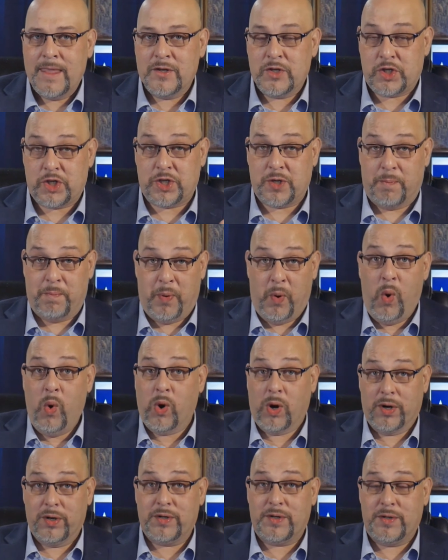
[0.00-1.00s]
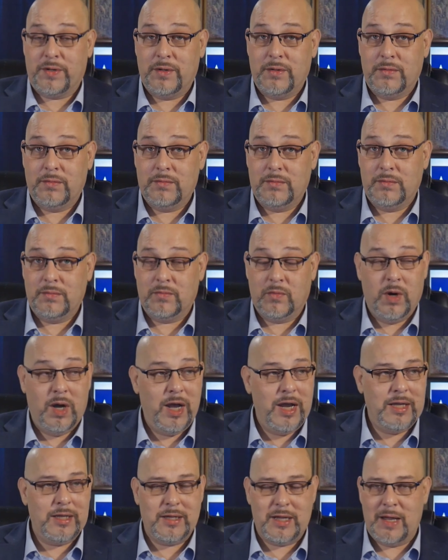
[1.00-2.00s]
support
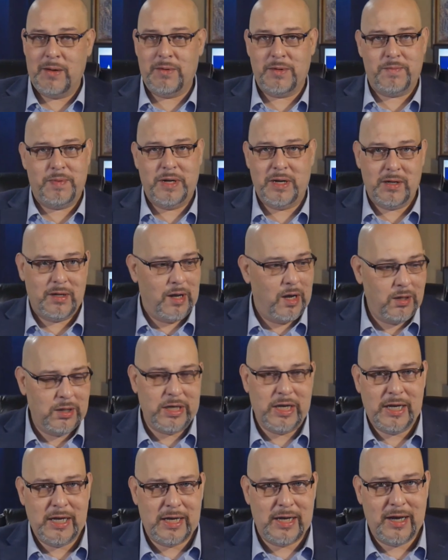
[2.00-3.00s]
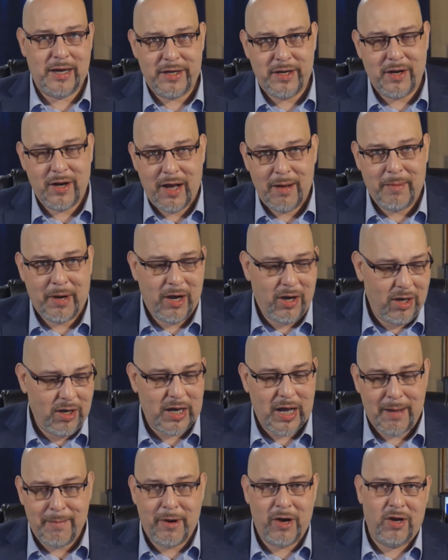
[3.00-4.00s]
right? They would be, oh yeah, you know, I'm all
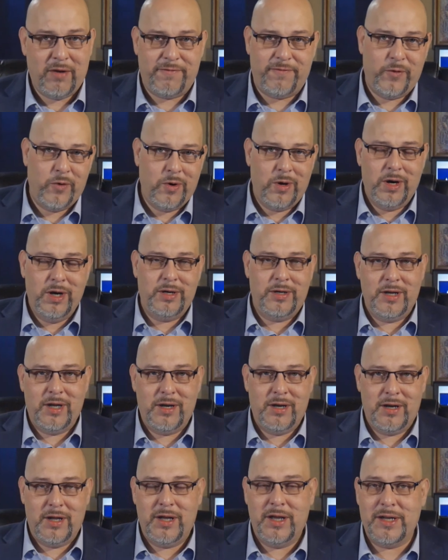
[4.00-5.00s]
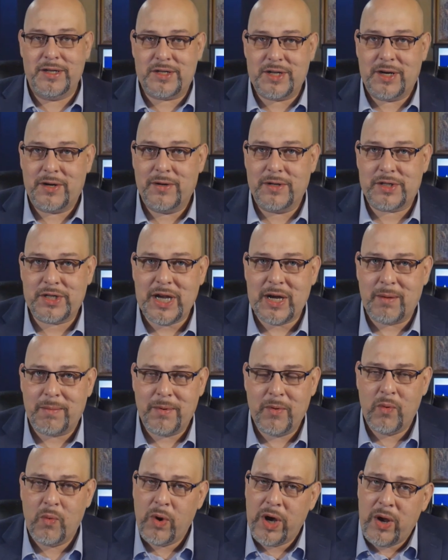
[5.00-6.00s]
I'm all for it, da da da, et cetera, et cetera.
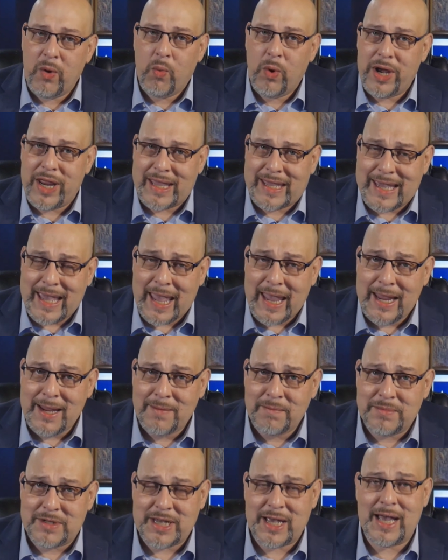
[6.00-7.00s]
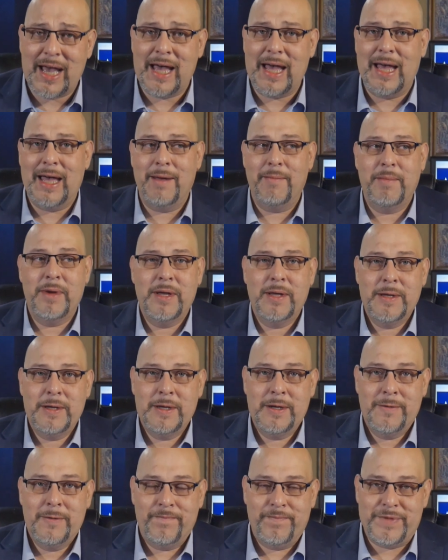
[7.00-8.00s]
But when it when it came time
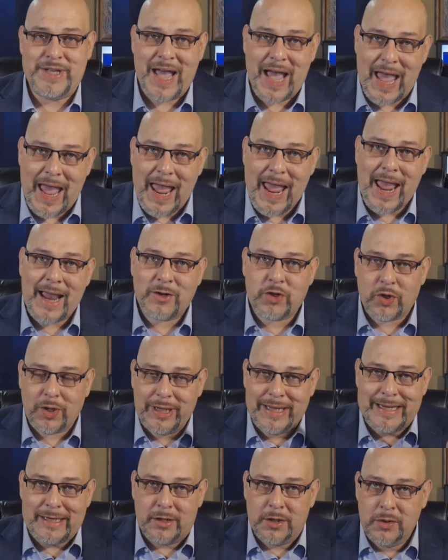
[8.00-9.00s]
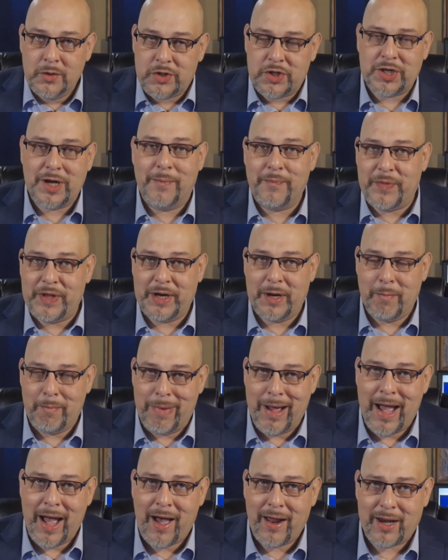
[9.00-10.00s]
to actually do something
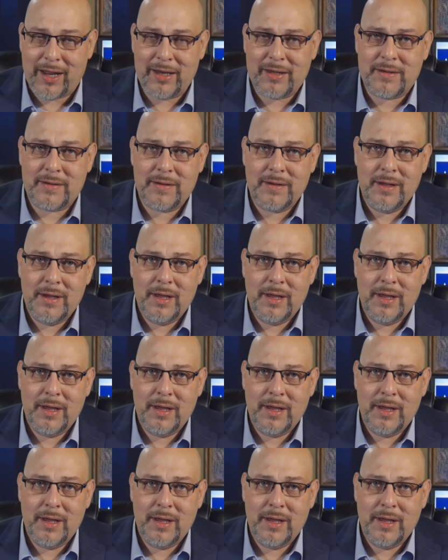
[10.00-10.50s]
about it,